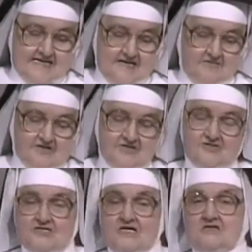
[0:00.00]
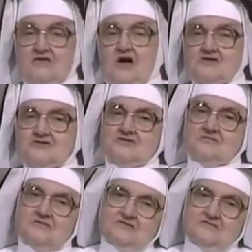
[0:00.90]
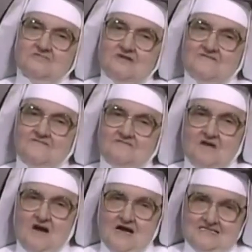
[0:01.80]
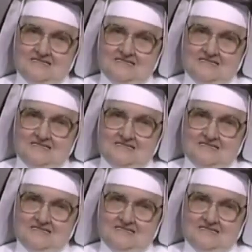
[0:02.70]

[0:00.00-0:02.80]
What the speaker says: Once you take the awesomeness away from God,